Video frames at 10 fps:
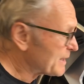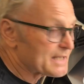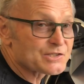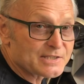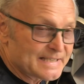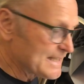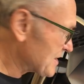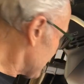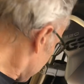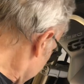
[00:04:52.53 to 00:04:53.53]
But it's
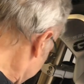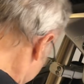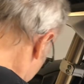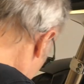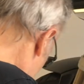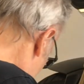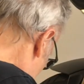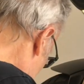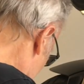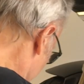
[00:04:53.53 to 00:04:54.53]
easy enough
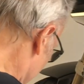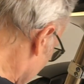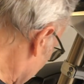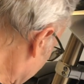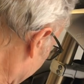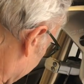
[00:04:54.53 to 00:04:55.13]
to do.